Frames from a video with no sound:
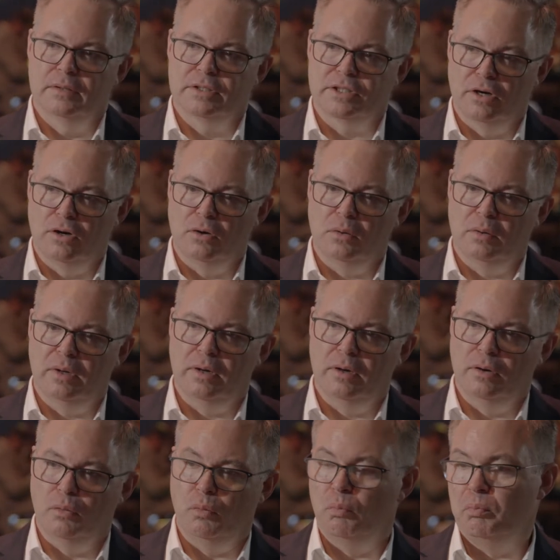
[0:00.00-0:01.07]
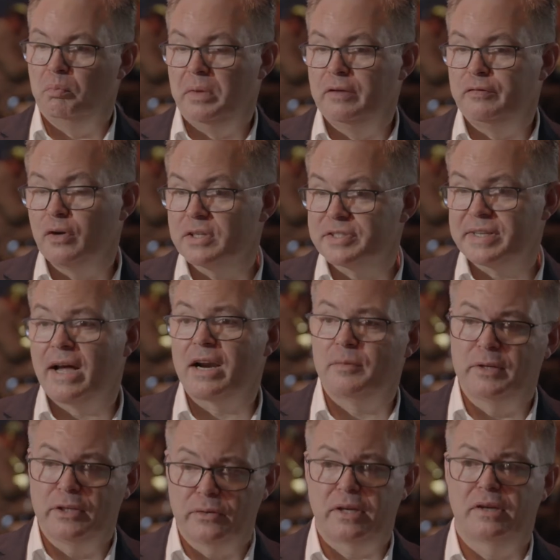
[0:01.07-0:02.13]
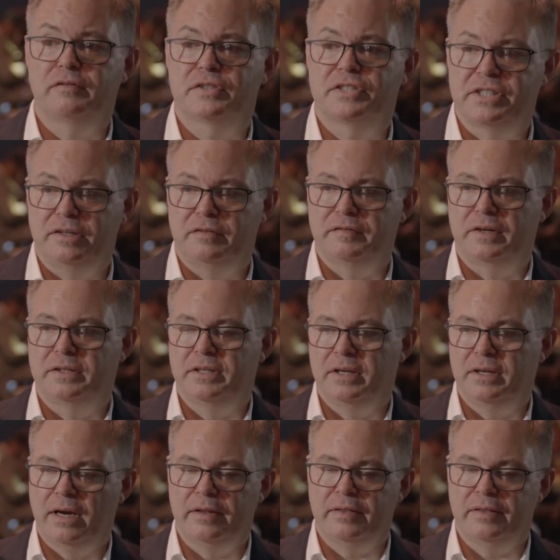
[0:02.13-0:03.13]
So if you're a startup and looking for seed funding,